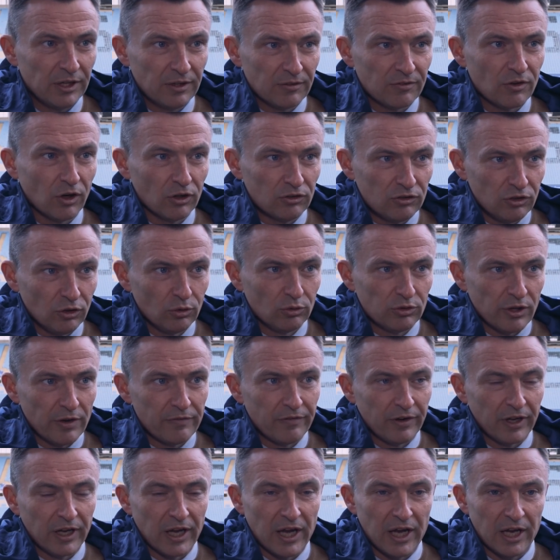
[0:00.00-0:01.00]
You've got to use
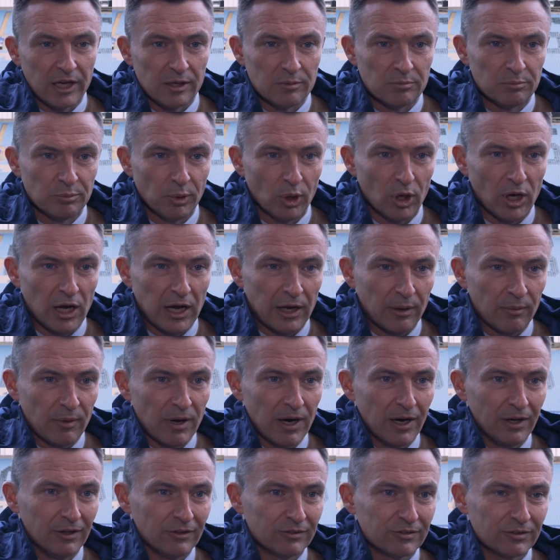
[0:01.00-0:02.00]
every game, but
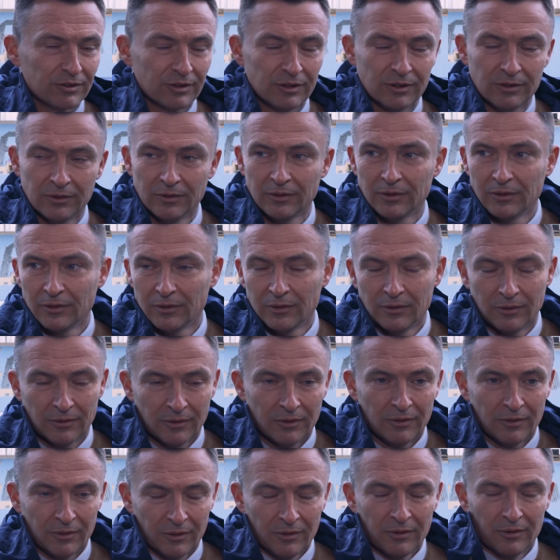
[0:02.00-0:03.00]
likewise,
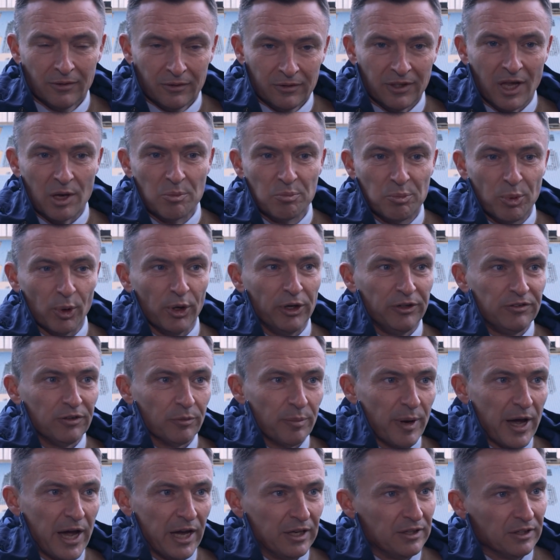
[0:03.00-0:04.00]
then put it to
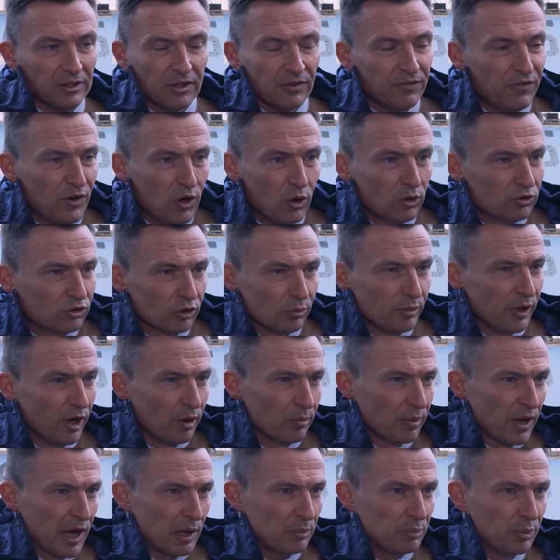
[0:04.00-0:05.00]
bed, and the folks will be
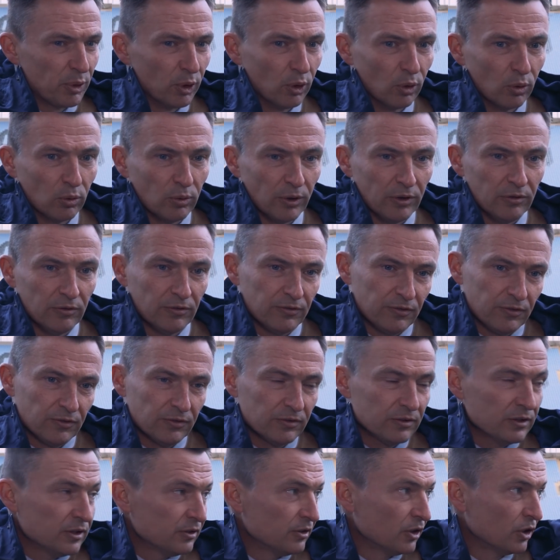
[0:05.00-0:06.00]
on Blackpool. We've
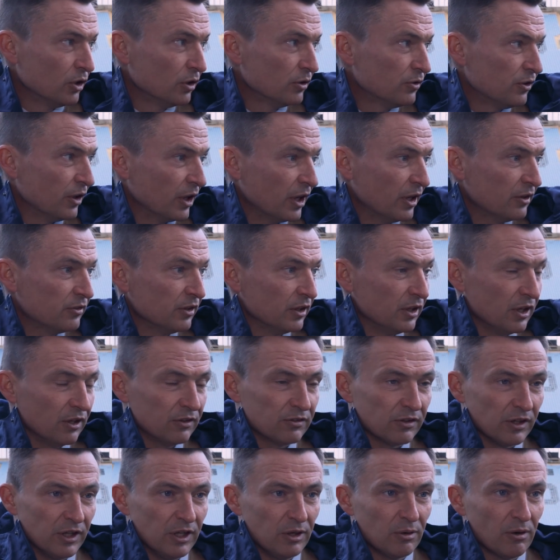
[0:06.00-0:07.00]
the good thing is in
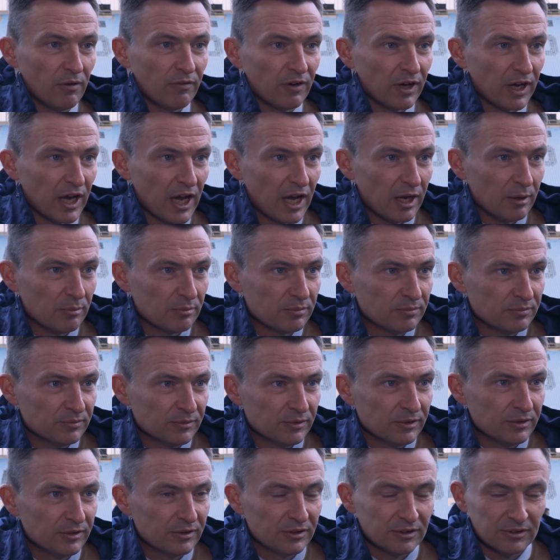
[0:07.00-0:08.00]
this league, you have a game
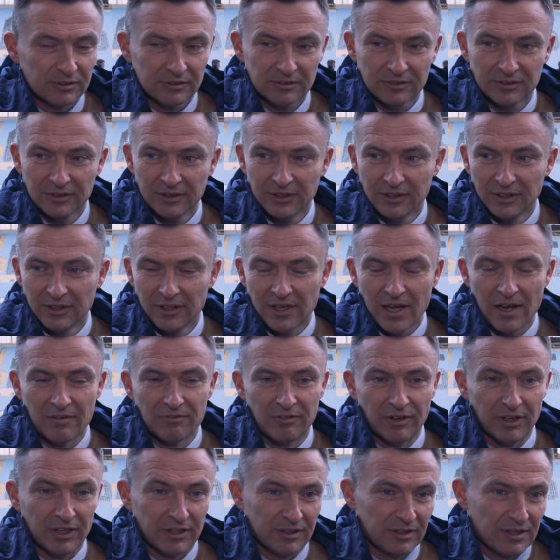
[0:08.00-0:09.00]

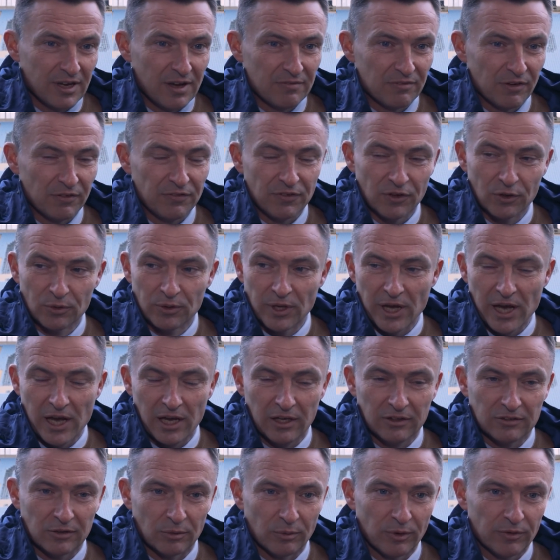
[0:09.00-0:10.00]
every every few
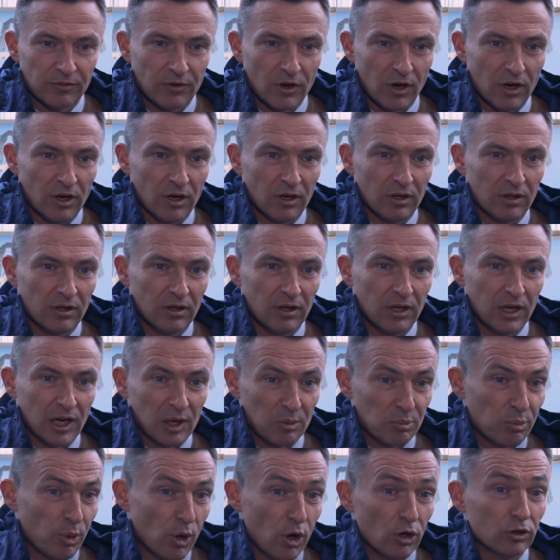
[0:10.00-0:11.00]
days, and we've got a, an
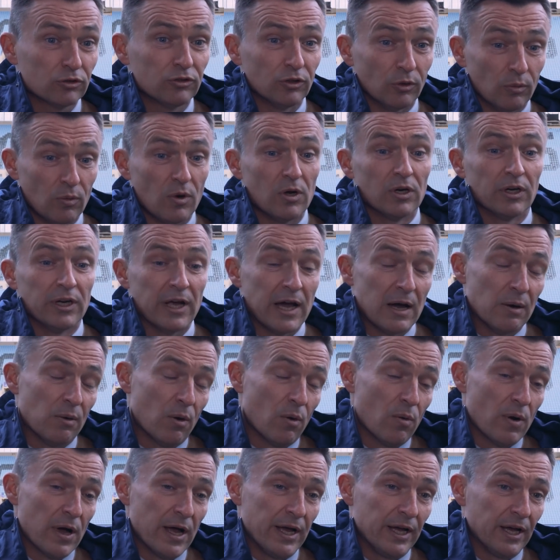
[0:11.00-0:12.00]
important one now
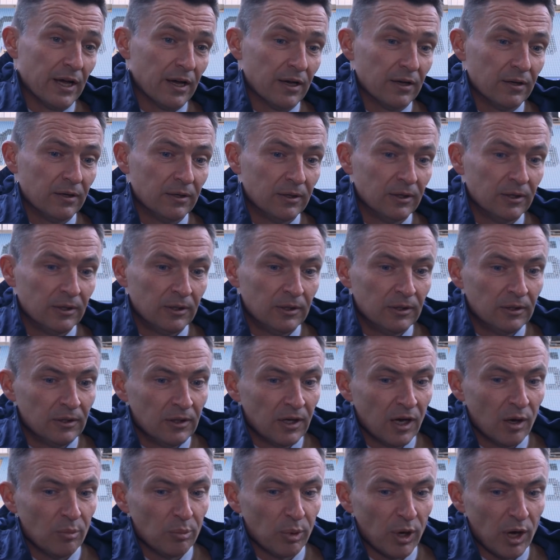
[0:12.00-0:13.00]
away at,
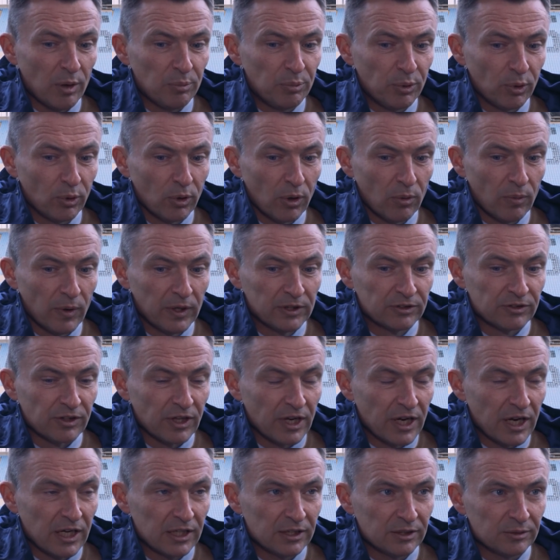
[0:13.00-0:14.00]
at Blackpool on Wednesday
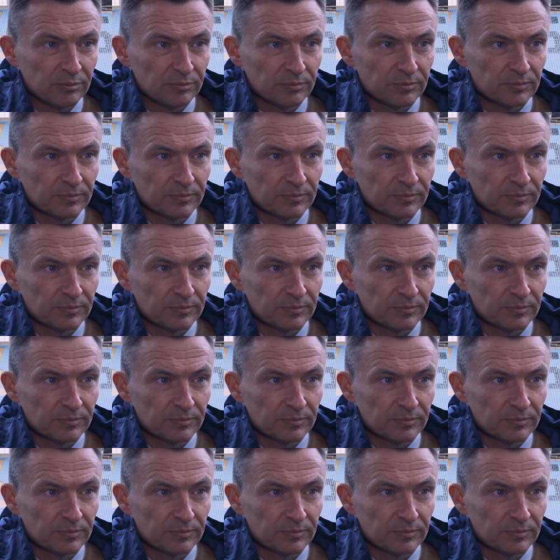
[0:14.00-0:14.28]
night.